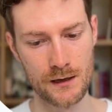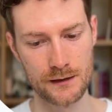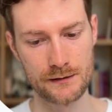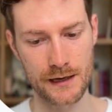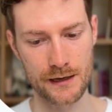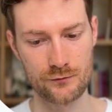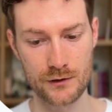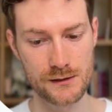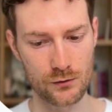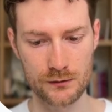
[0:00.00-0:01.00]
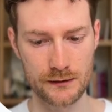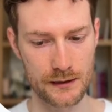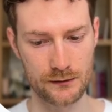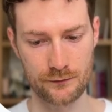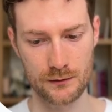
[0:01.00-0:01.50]
then reads all the
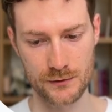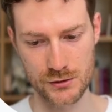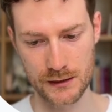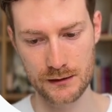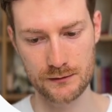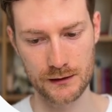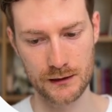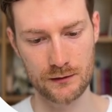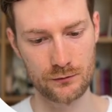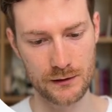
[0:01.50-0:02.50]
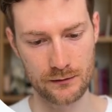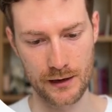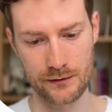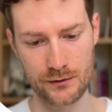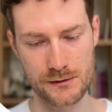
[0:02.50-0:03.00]
data from the sheet, including the
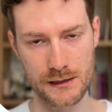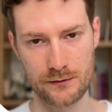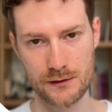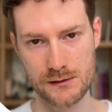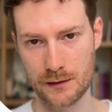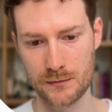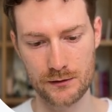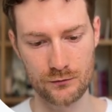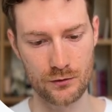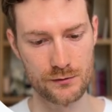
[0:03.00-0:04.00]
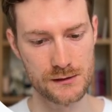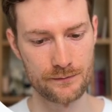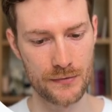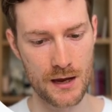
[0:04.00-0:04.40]
headers and the submitted rows.